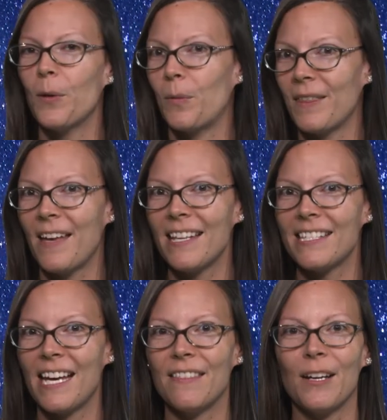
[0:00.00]
With that
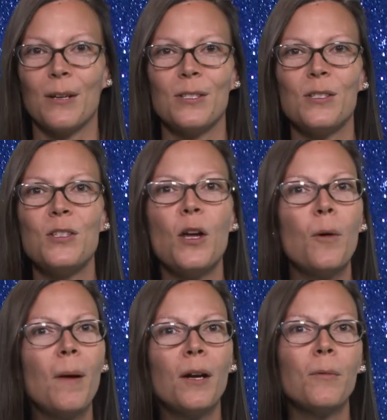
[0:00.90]
said, there is no
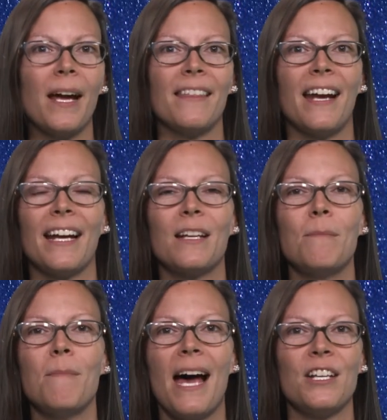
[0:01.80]
better way that I can
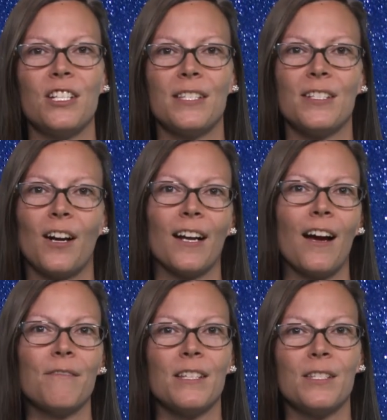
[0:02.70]
imagine starting
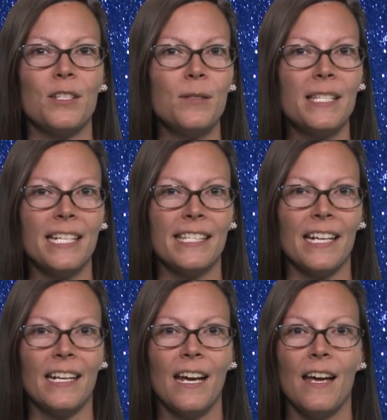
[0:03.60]
off this new
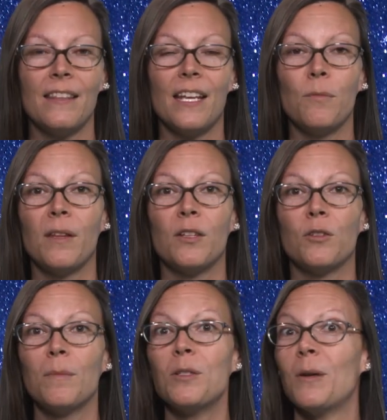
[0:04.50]
season than with a
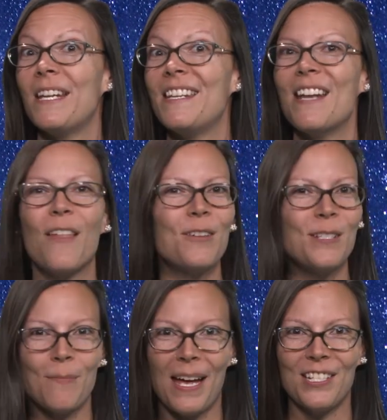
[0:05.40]
trip to another
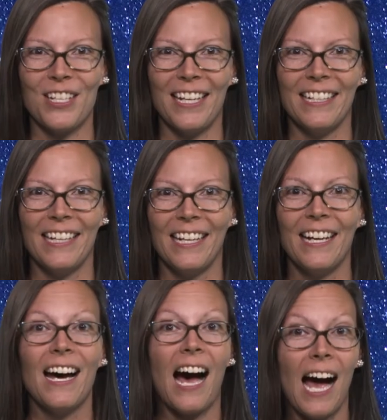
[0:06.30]
dimension.
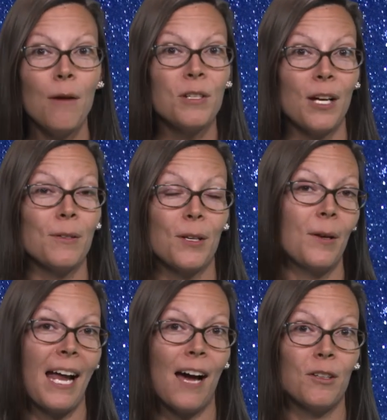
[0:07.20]
I wish I was
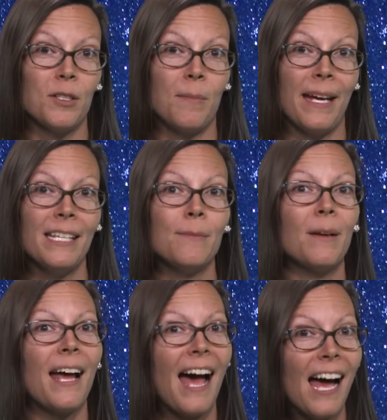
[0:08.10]
going to outer space,
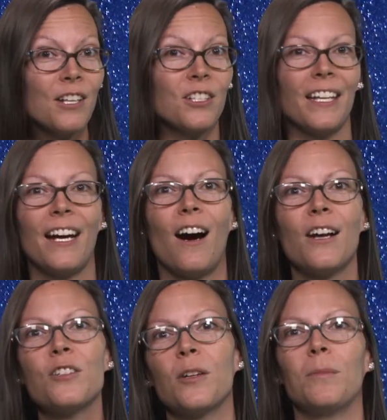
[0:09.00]
but actually our
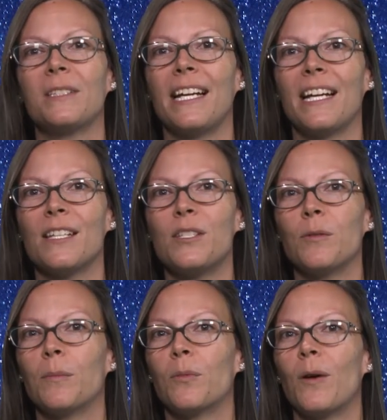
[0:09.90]
trip will take us to
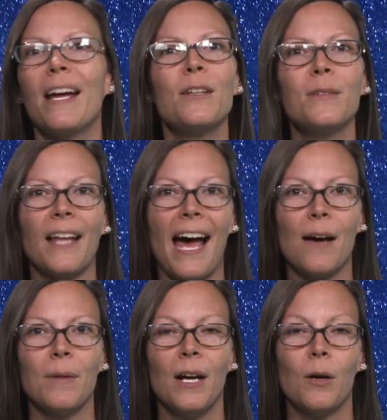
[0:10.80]
a brand new
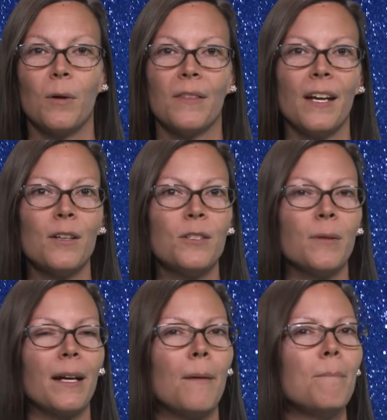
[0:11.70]
lab where they are
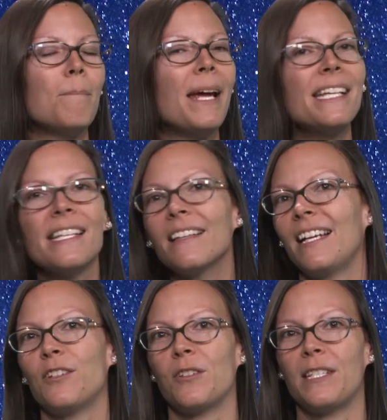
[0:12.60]
doing amazingly
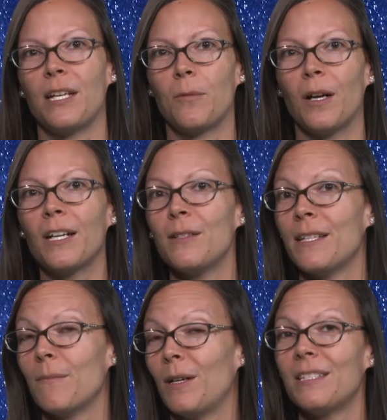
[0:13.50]
interesting work
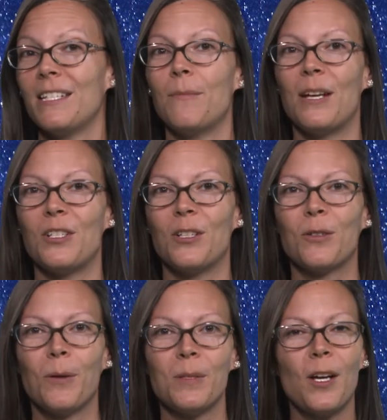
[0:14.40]
using multidimensional
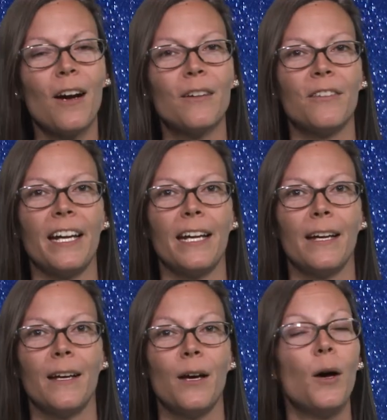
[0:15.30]
chromatography.
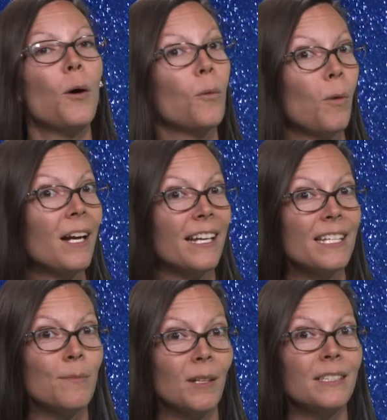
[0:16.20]
What
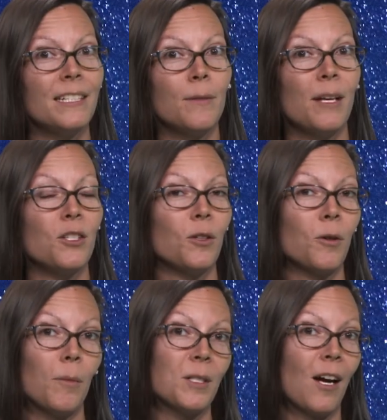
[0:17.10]
is multidimensional
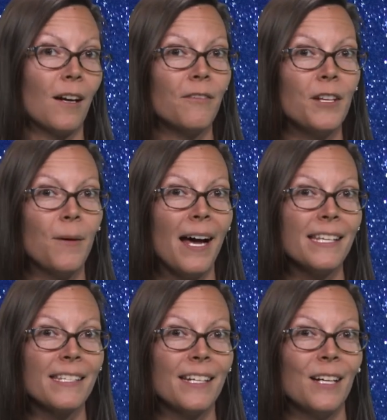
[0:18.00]
chromatography, you
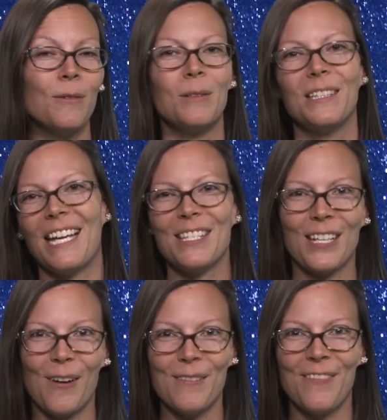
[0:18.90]
ask? Well, let's
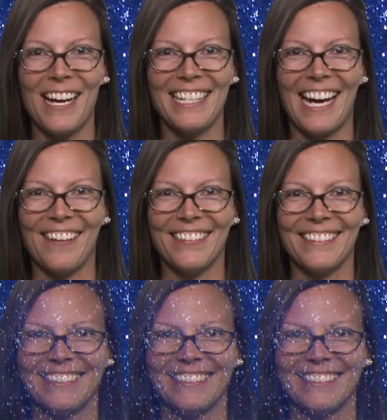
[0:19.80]
go and find out.